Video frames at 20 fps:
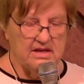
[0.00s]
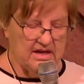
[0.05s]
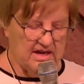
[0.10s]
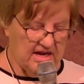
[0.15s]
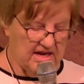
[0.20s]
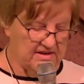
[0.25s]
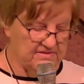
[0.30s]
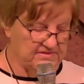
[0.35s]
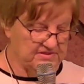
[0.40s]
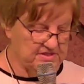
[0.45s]

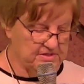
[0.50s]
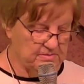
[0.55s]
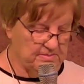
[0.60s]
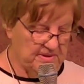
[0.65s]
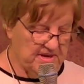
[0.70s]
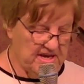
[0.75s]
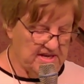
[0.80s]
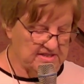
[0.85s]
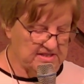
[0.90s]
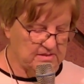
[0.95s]
I've
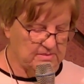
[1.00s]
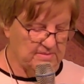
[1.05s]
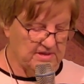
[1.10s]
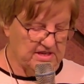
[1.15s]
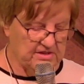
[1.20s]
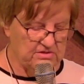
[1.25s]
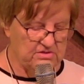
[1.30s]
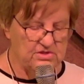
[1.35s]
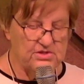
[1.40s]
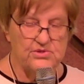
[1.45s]
surpassed my
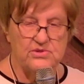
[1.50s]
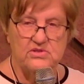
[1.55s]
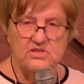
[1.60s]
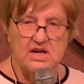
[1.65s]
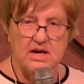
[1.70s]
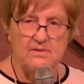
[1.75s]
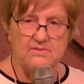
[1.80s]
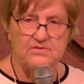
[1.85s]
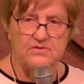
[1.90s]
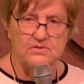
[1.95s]
usual
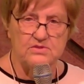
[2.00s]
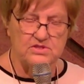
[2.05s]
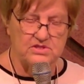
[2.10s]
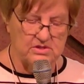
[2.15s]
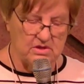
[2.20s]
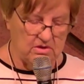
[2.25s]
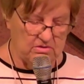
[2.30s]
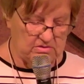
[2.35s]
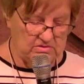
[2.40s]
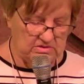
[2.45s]
comfort
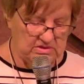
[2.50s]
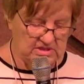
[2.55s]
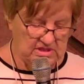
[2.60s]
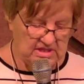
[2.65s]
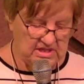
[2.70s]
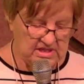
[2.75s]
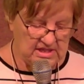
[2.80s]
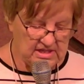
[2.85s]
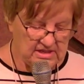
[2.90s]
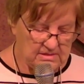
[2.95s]
zone
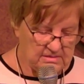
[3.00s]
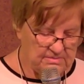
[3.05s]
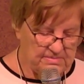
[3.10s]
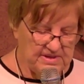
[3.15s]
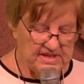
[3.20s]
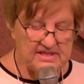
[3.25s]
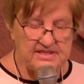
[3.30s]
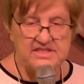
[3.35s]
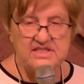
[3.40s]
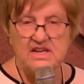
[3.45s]

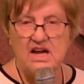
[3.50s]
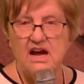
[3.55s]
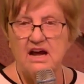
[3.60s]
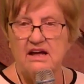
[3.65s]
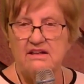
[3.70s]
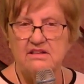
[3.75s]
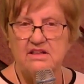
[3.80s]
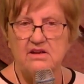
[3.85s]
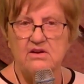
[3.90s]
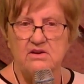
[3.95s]
based on their